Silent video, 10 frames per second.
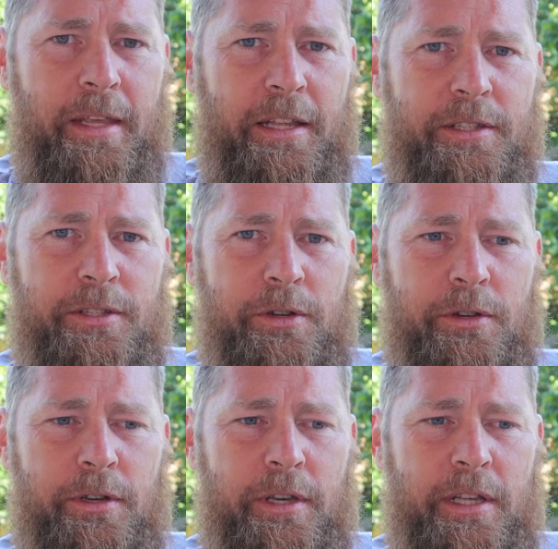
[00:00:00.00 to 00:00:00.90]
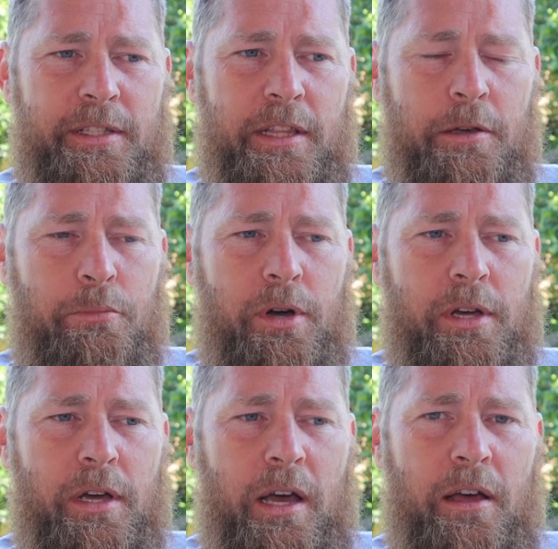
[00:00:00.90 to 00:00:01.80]
it's it's in the
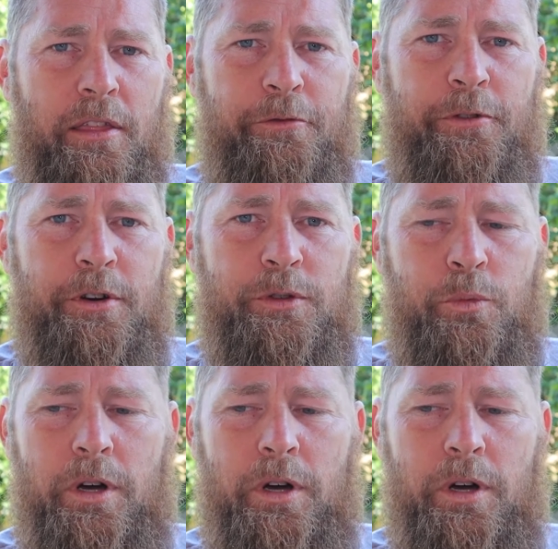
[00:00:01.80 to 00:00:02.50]
book uh, The First